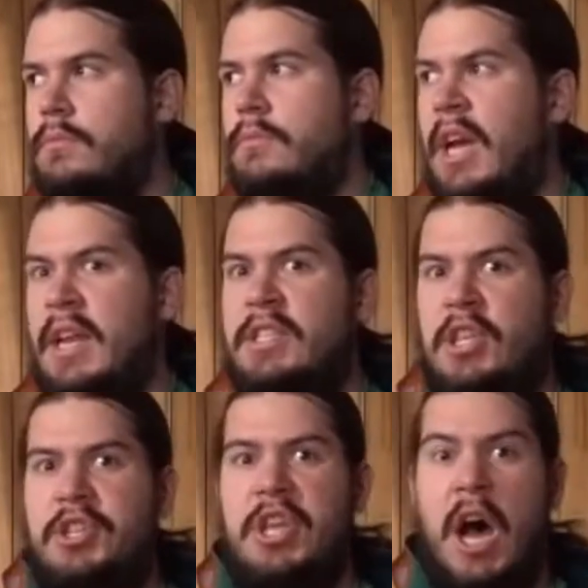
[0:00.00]
That is
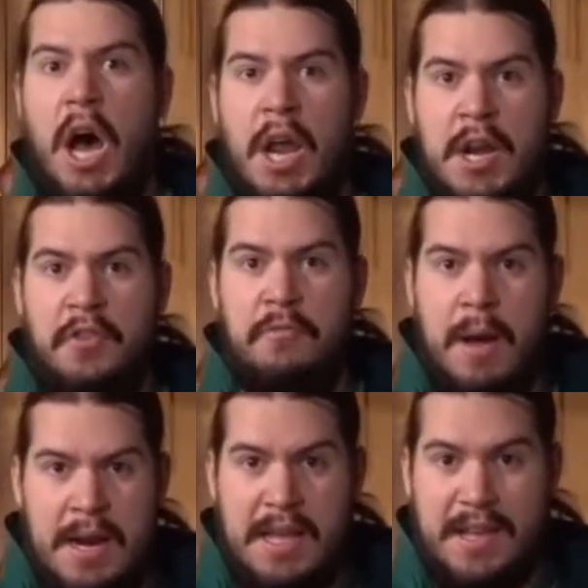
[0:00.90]
a ton of
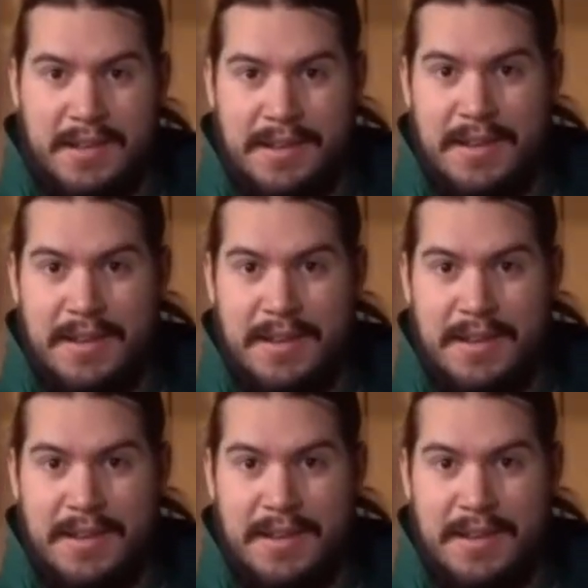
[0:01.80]
money.